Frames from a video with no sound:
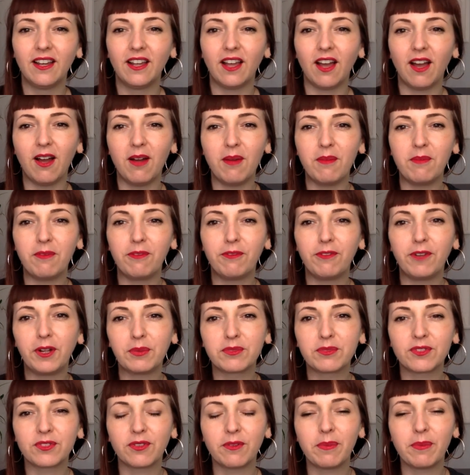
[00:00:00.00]
um,
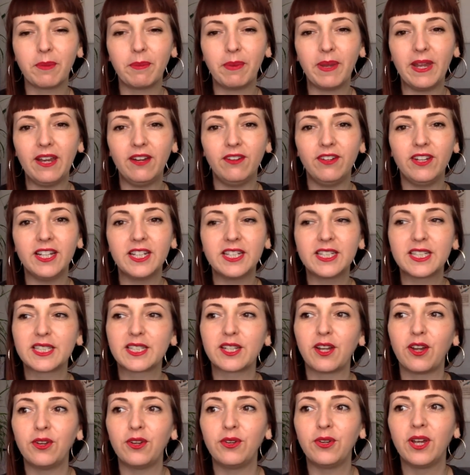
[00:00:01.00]
films from the period.
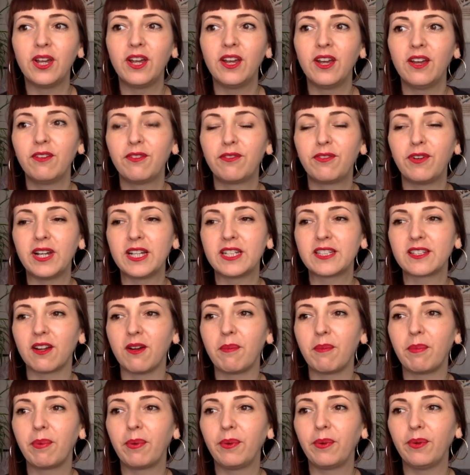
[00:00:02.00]
So, for
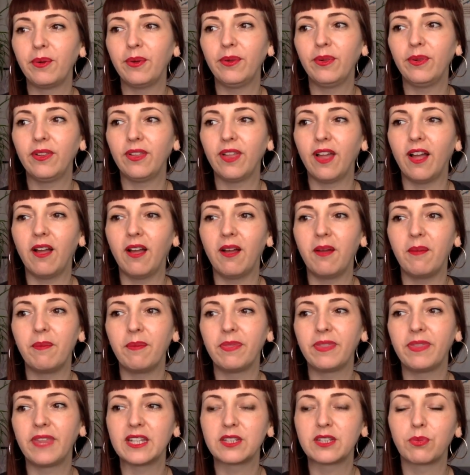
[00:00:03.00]
example,
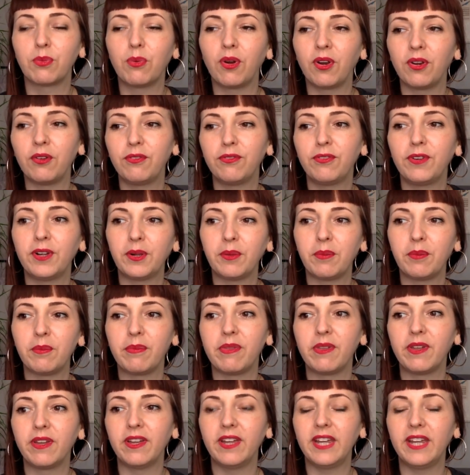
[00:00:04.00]
um, there's one film
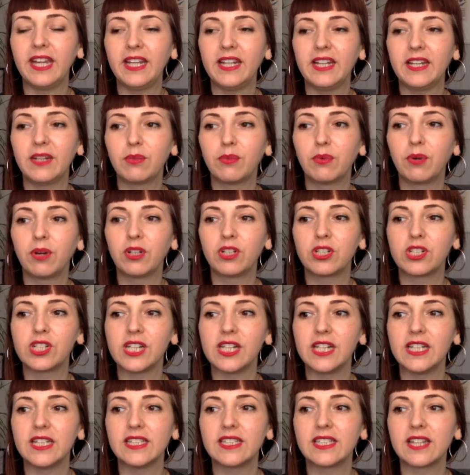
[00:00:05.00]
that Enid
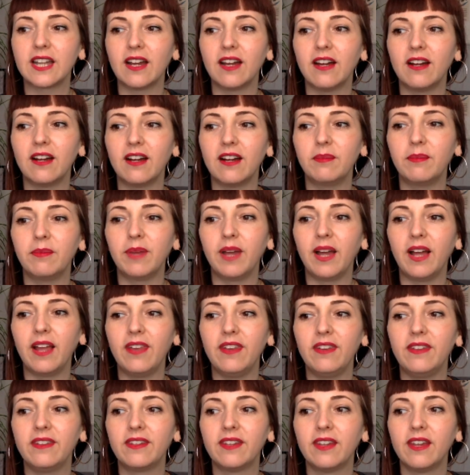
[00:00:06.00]
watches, um,
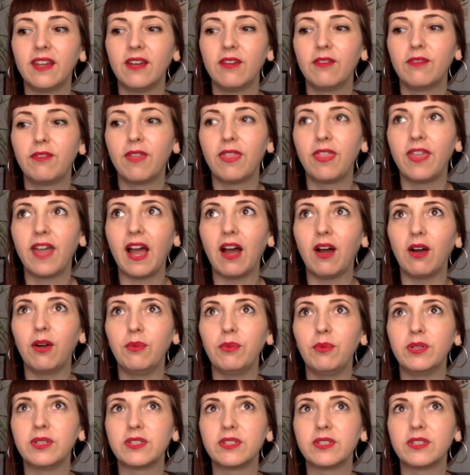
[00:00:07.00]
and for that,
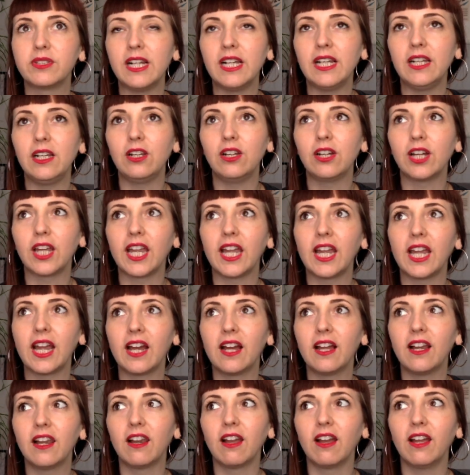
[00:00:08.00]
I was really looking
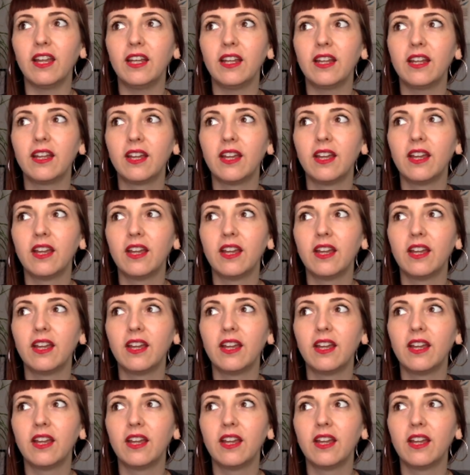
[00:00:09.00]
at like,